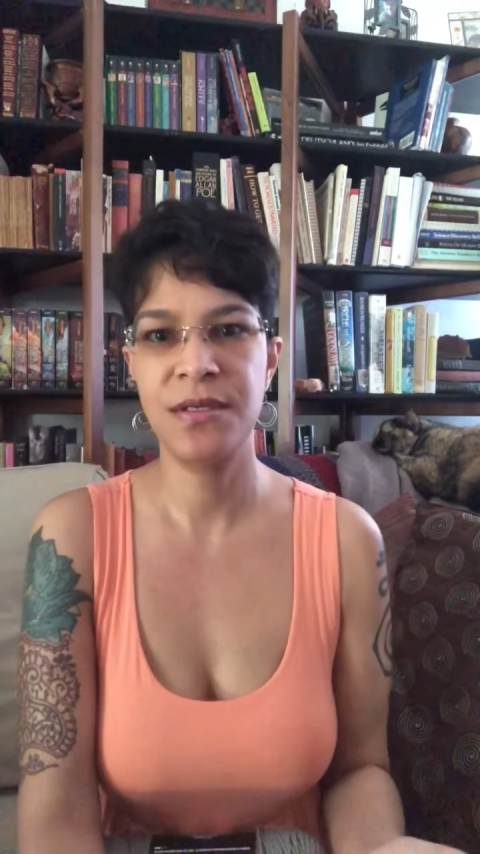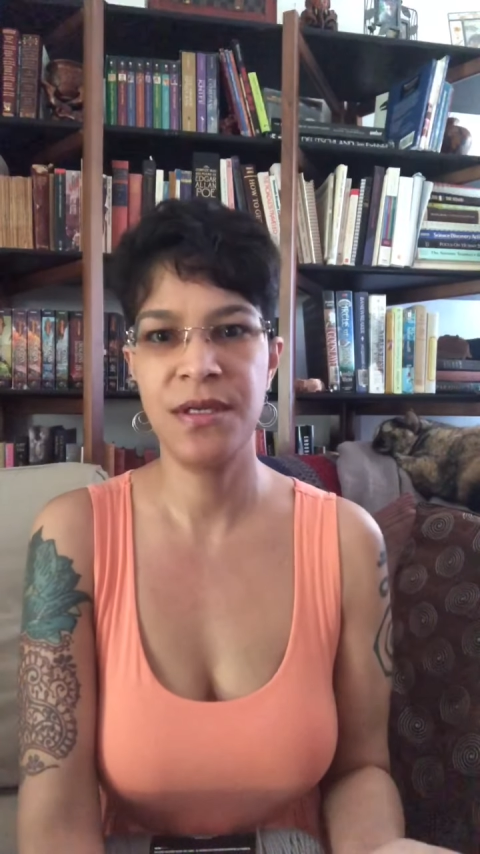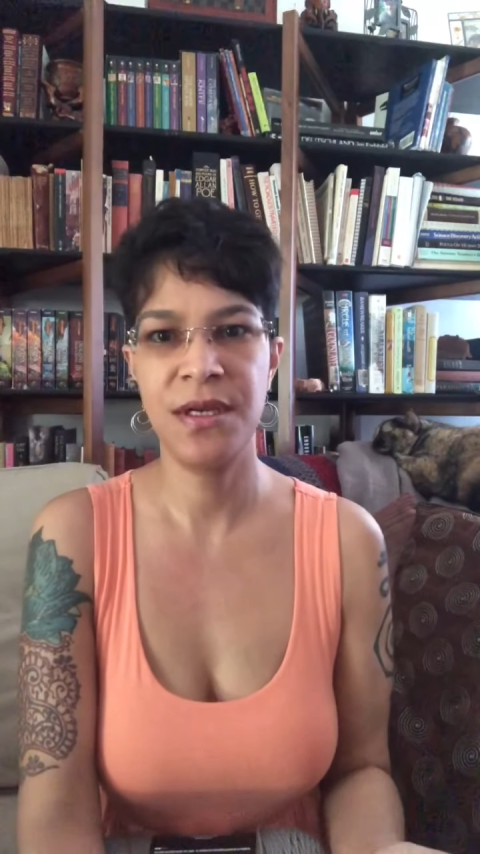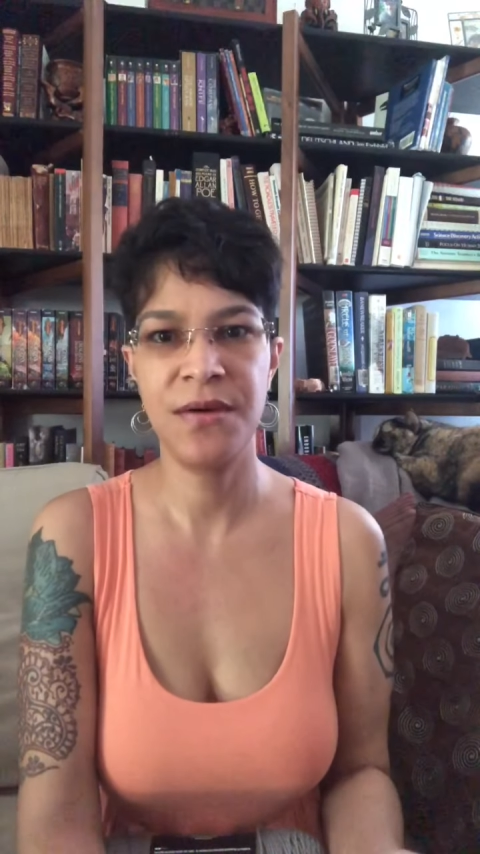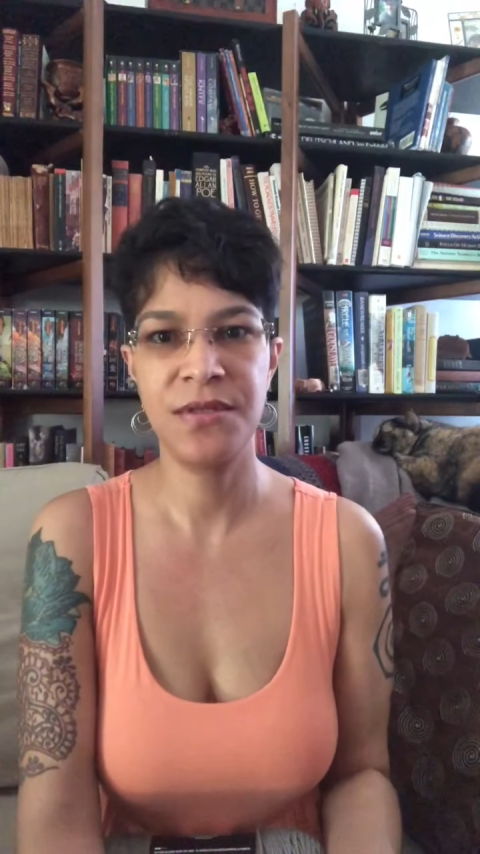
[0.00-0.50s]

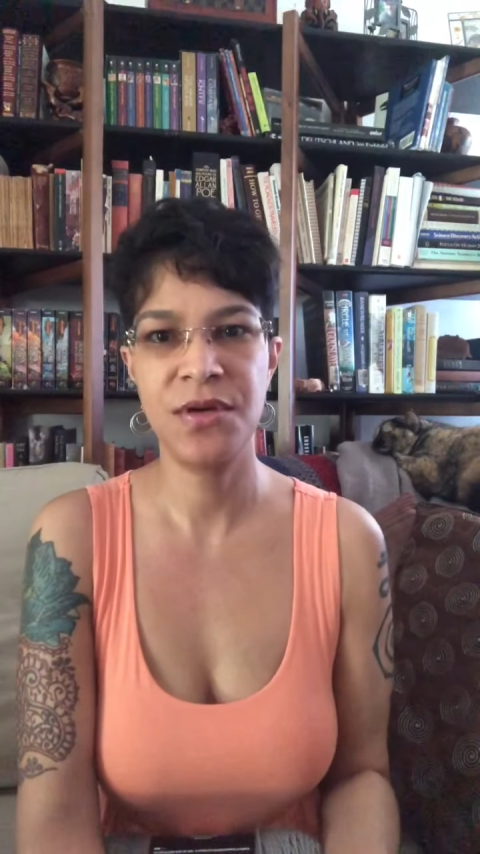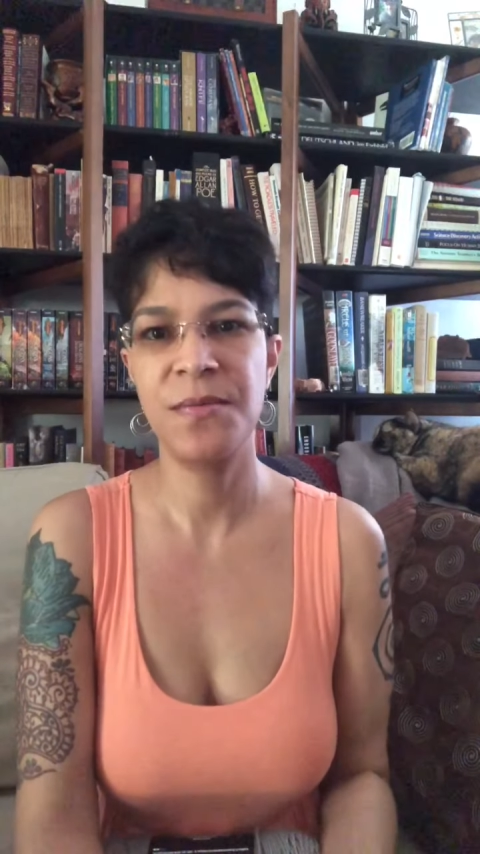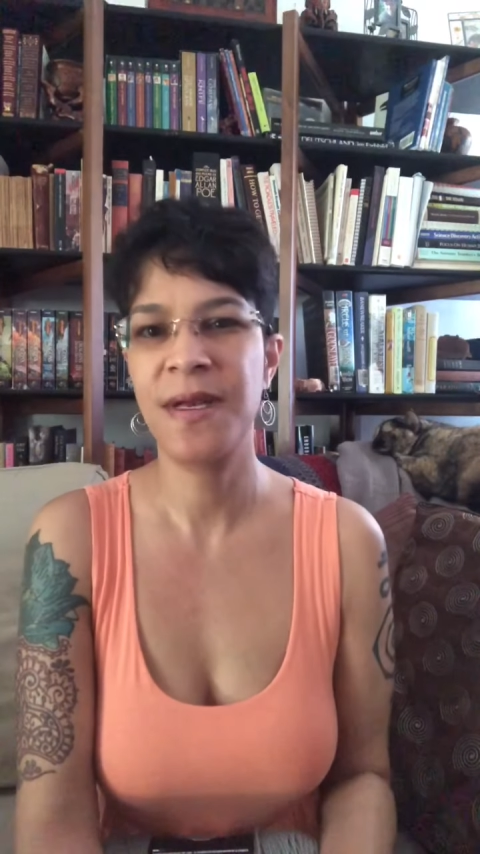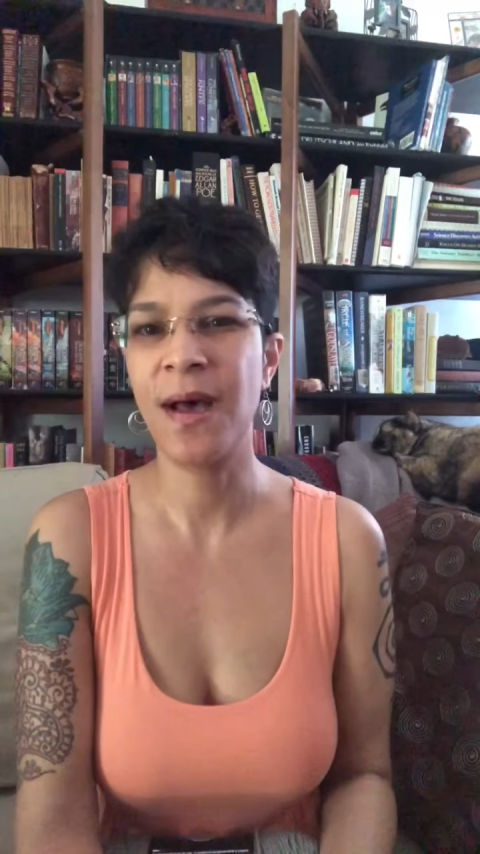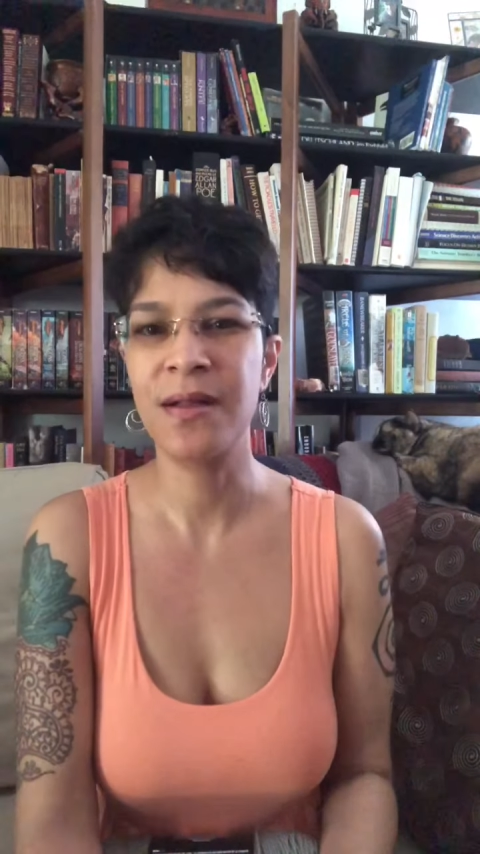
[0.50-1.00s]
you know,
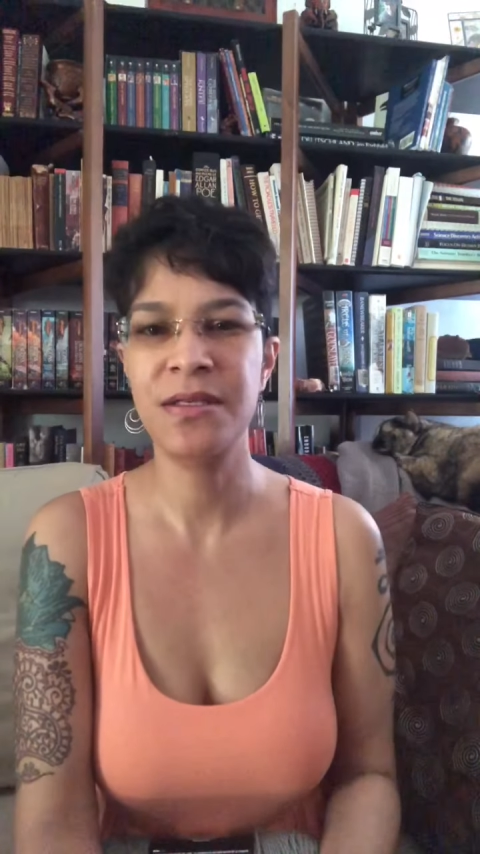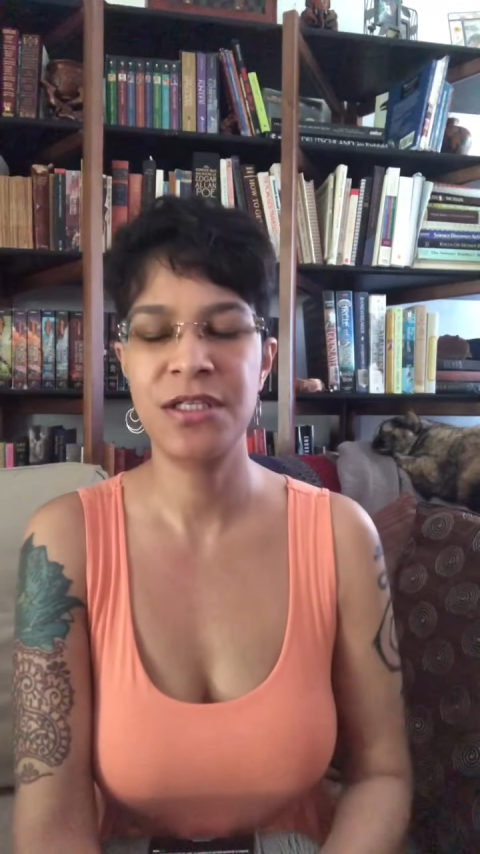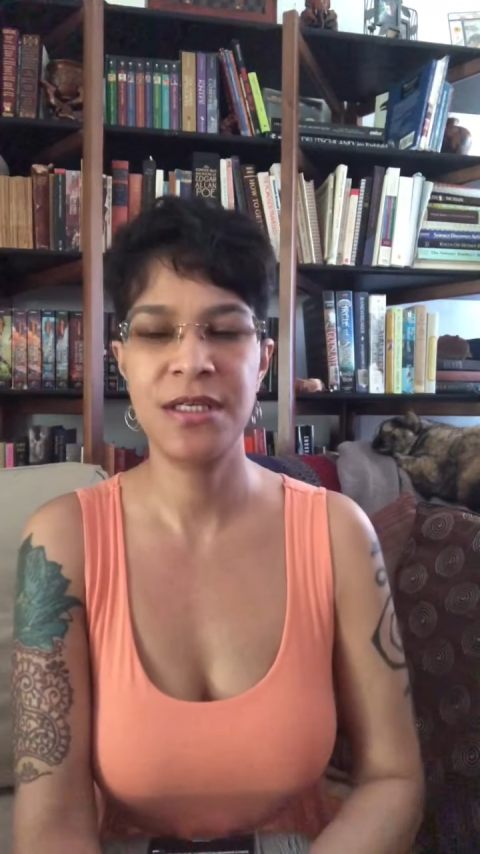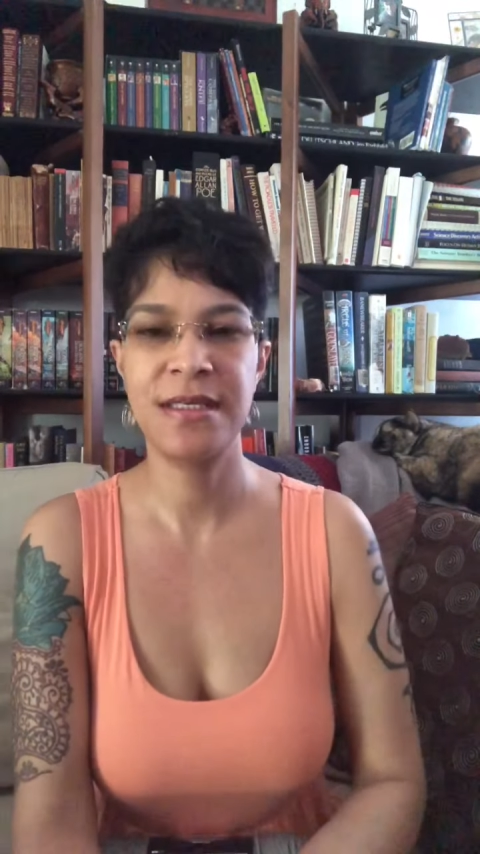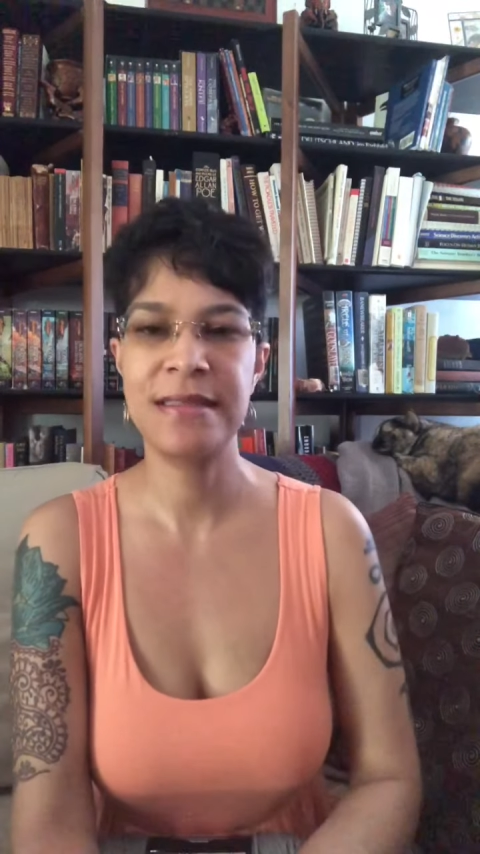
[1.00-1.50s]

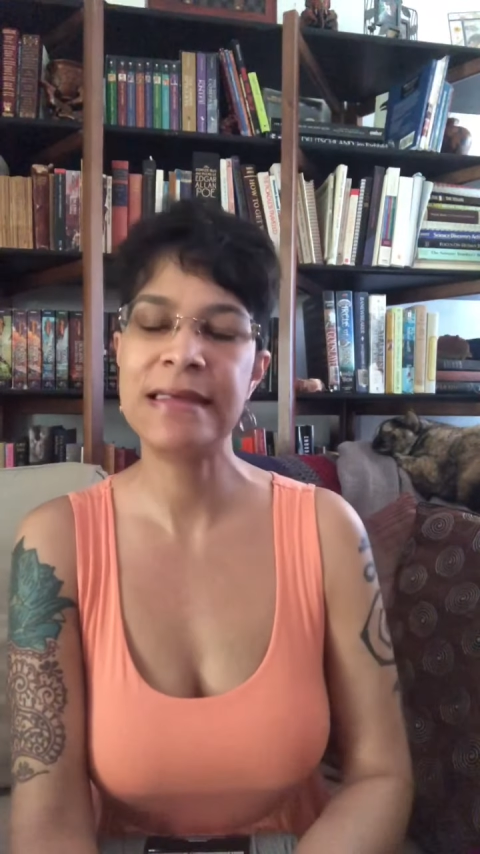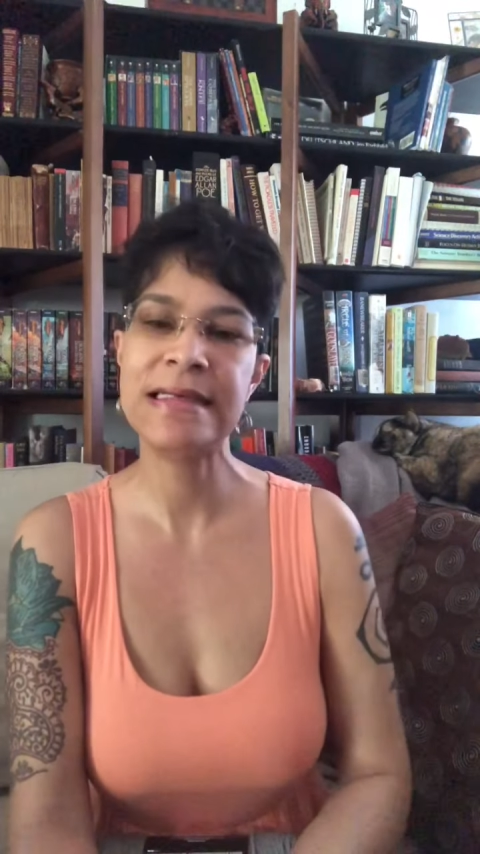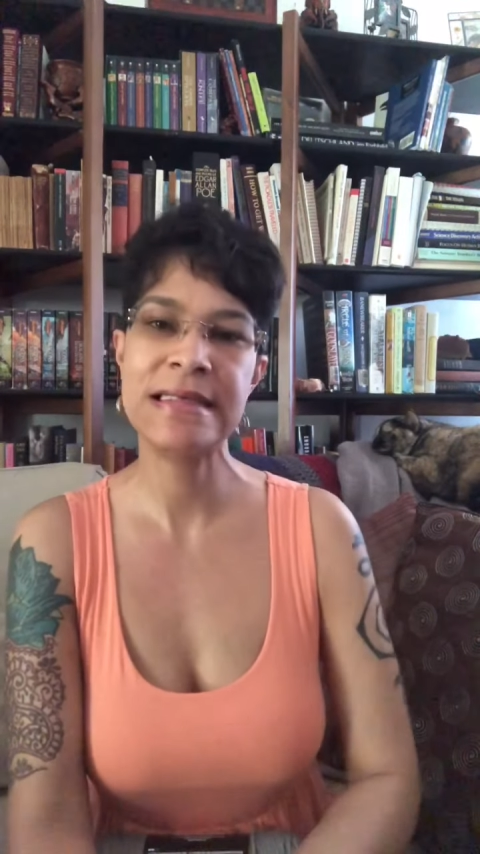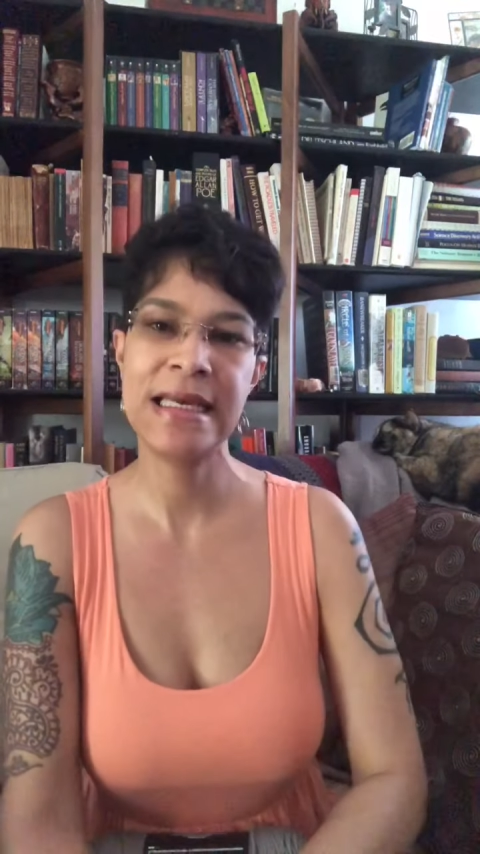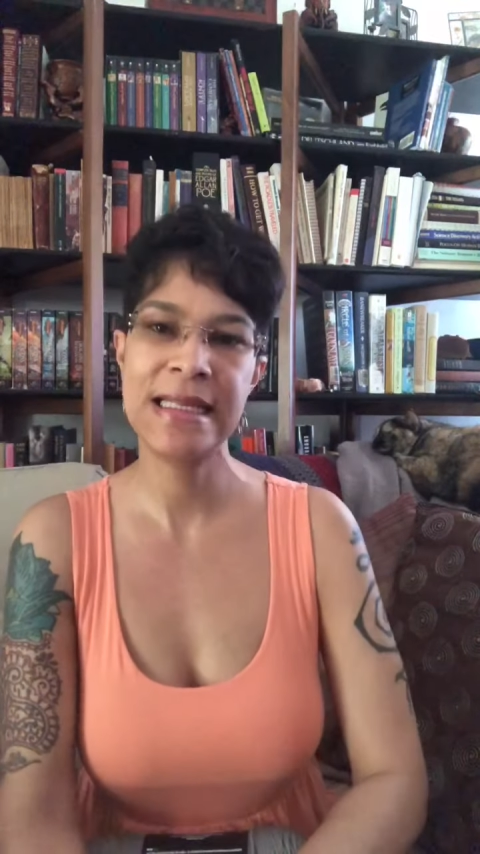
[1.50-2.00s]
terminology and
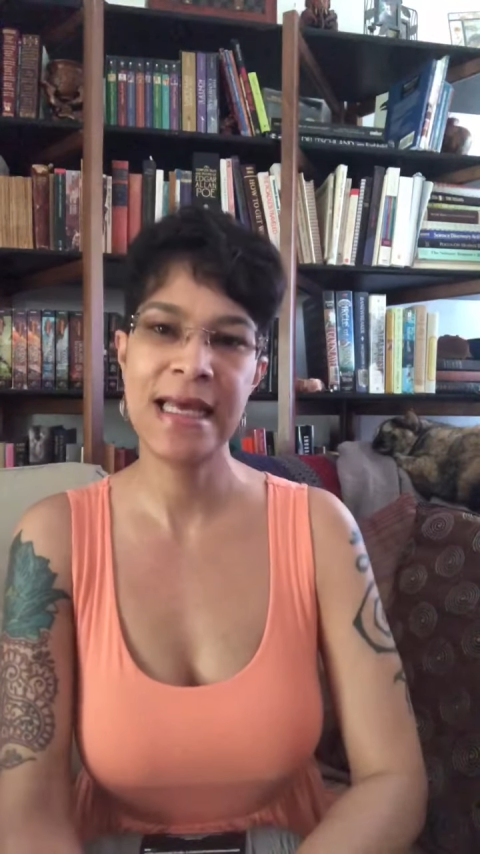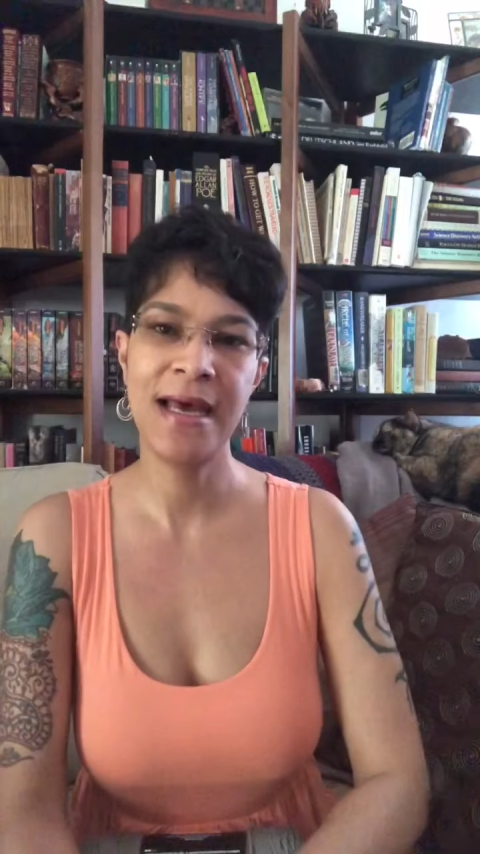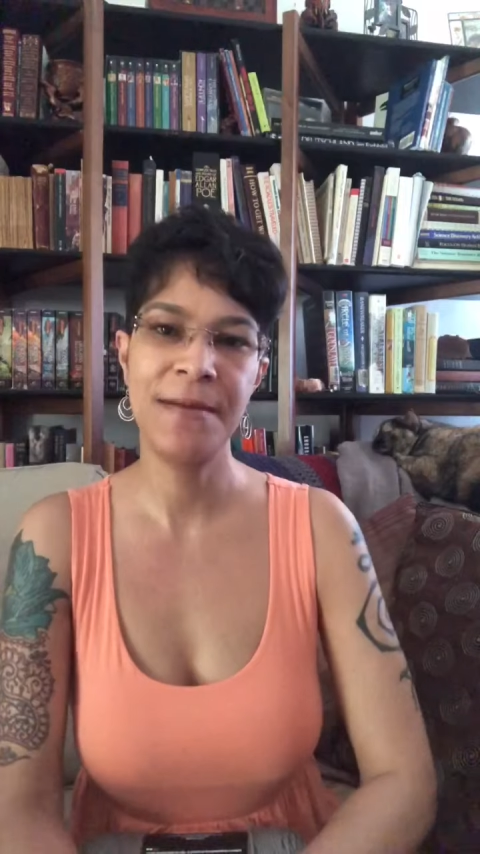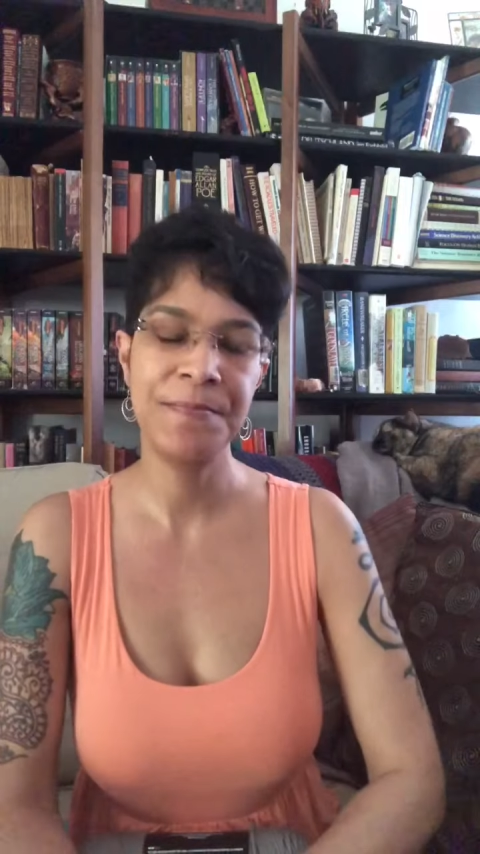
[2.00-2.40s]
things like that.